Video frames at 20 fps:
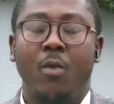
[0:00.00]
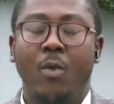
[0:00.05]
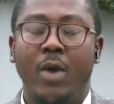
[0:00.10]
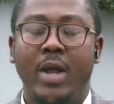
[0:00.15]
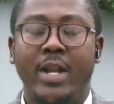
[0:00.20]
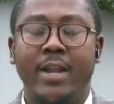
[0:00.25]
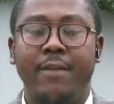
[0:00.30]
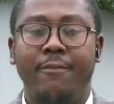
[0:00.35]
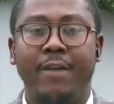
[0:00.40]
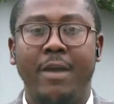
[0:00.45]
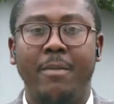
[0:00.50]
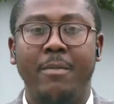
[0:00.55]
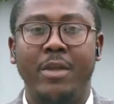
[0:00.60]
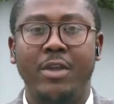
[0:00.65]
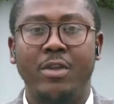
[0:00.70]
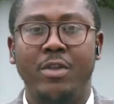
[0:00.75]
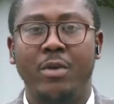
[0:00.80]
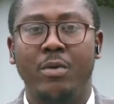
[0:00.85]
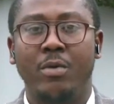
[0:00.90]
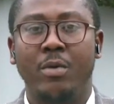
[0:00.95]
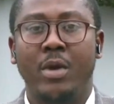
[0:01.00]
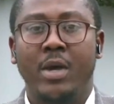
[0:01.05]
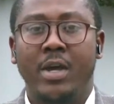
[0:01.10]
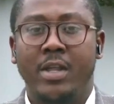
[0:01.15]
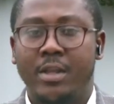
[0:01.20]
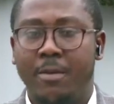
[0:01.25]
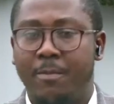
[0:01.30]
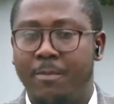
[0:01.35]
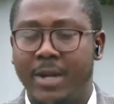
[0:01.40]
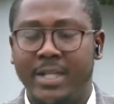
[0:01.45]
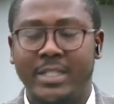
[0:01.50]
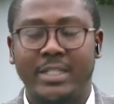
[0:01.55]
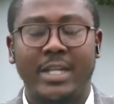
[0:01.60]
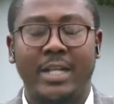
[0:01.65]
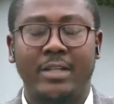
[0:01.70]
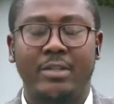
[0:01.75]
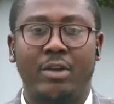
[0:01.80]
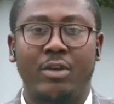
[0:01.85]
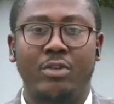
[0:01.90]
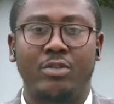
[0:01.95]
Well, if I may, you know, the
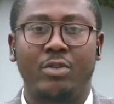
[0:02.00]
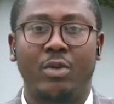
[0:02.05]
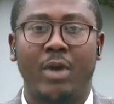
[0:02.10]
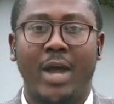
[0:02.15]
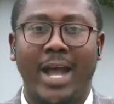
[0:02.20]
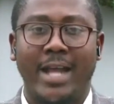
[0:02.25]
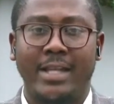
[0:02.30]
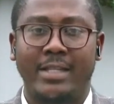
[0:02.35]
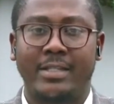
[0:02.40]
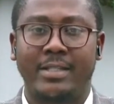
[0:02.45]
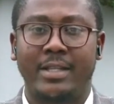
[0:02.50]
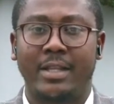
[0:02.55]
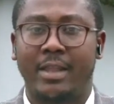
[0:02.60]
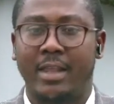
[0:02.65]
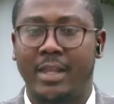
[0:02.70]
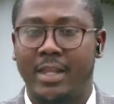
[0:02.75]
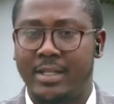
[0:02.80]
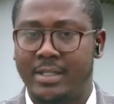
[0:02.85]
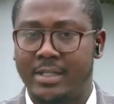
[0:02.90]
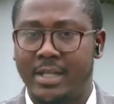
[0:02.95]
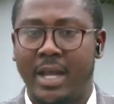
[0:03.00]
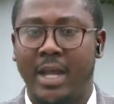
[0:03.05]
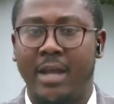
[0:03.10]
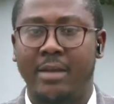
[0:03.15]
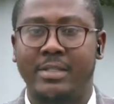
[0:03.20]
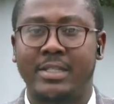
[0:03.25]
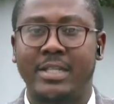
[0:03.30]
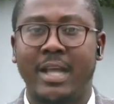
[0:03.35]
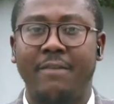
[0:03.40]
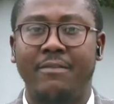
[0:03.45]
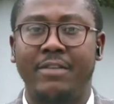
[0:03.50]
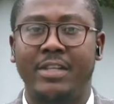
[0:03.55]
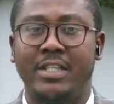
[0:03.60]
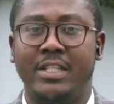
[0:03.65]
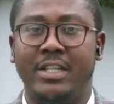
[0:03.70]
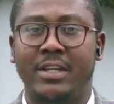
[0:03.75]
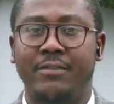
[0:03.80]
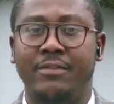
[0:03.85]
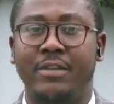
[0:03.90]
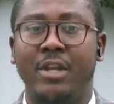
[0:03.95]
president also asked these uh,
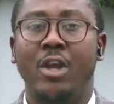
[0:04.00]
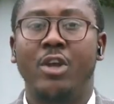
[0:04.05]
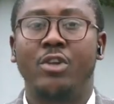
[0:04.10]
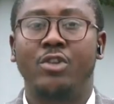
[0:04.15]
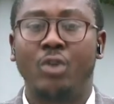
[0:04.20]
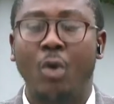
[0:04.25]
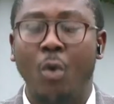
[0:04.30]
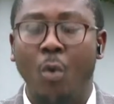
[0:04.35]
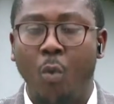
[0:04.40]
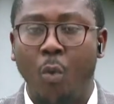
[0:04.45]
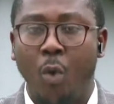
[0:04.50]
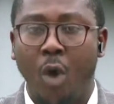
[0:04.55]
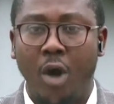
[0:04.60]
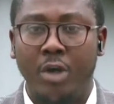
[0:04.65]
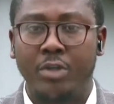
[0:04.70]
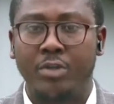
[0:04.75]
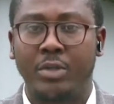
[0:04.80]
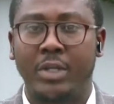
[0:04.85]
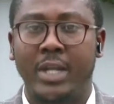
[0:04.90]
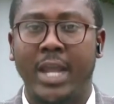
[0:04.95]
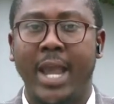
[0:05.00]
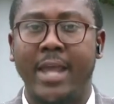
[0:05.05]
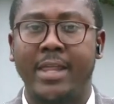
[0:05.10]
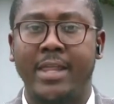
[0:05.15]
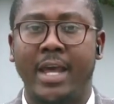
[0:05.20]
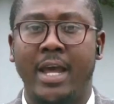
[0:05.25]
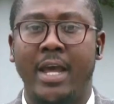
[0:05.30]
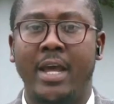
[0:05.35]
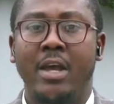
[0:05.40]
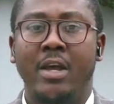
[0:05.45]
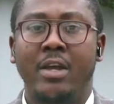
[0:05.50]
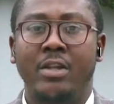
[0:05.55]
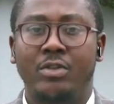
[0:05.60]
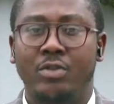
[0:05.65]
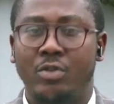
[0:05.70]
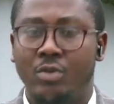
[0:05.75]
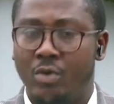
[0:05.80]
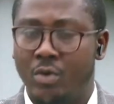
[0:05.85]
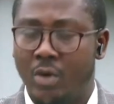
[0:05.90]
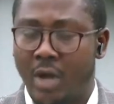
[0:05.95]
service chiefs to work together
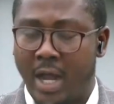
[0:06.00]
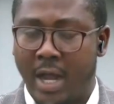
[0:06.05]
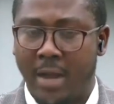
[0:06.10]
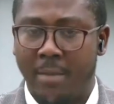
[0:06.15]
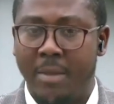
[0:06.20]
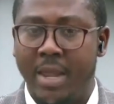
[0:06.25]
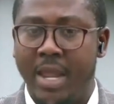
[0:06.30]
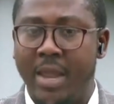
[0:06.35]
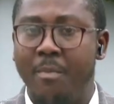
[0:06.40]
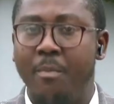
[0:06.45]
to uh,